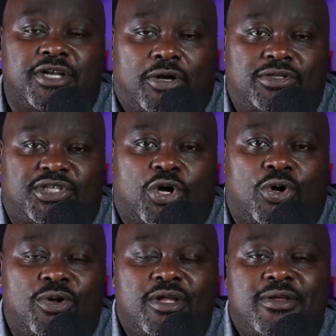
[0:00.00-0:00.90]

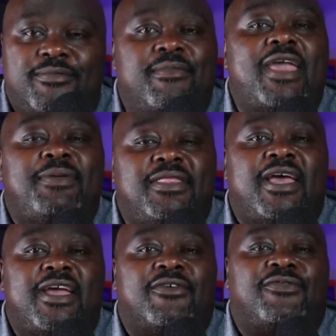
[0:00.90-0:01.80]
So maybe
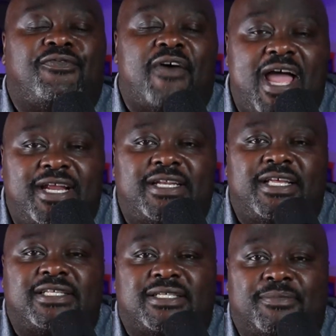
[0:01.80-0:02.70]
they are
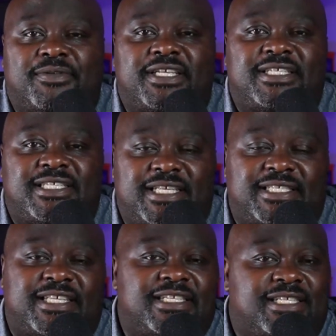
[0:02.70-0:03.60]
finding some
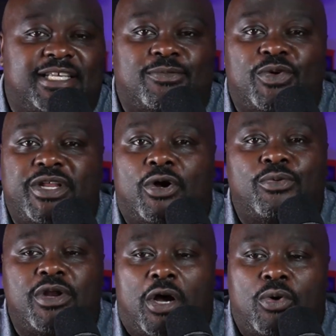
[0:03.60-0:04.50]
consistency. We don't
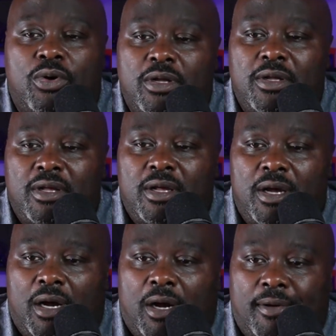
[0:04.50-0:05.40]
know.
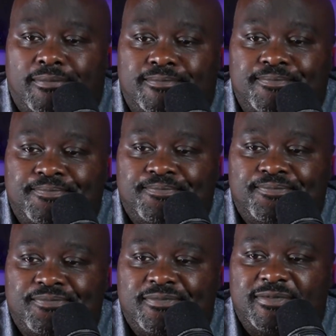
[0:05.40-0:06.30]

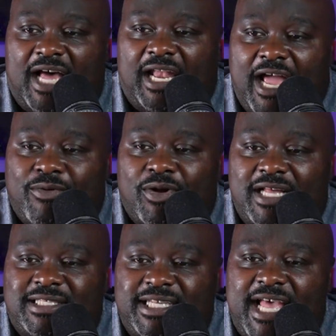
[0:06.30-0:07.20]
I like what I
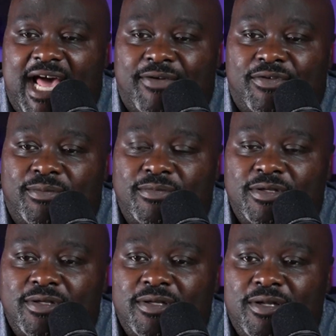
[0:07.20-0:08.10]
see out of them.
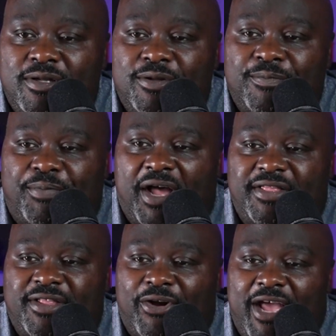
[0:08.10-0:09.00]
But
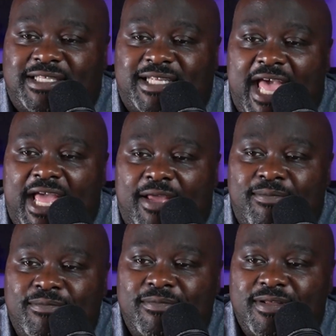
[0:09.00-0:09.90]
their next
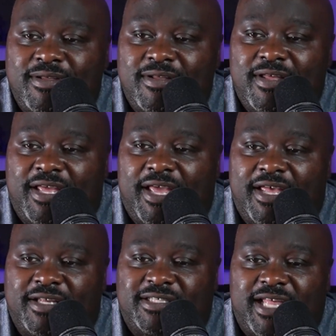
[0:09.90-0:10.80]
game
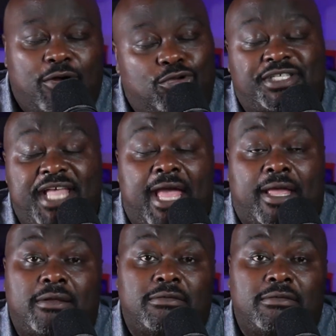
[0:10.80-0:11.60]
is they host Tech.